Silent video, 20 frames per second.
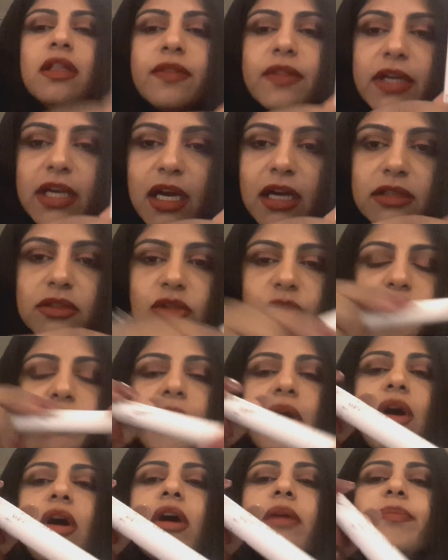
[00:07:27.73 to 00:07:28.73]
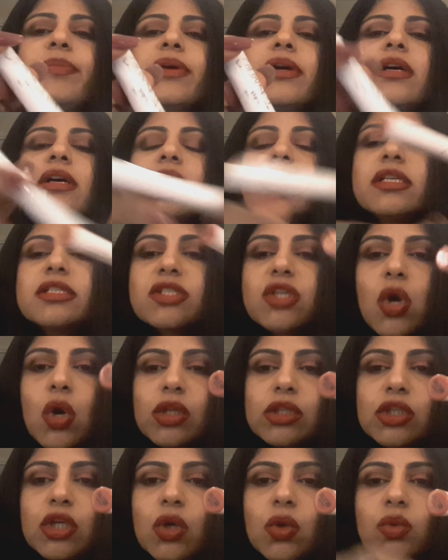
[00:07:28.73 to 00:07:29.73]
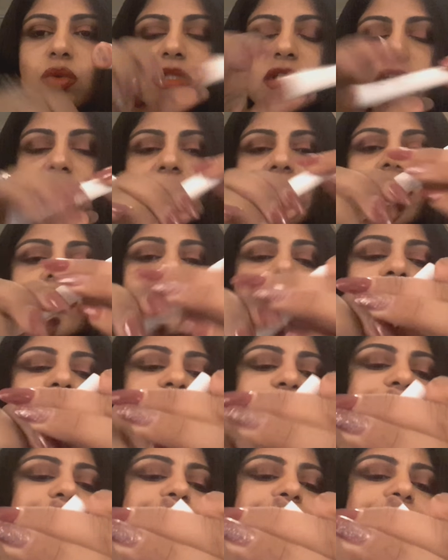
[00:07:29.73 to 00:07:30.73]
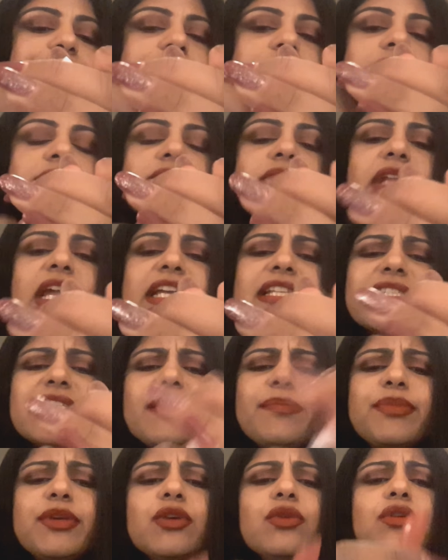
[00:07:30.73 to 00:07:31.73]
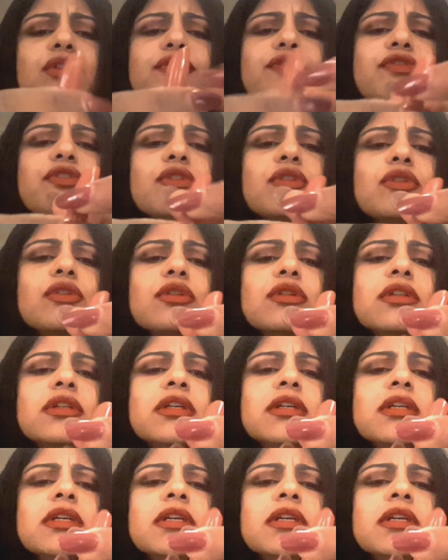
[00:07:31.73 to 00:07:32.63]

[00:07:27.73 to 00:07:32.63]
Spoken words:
the Color Pop. It's called Gold Digger. It's a beautiful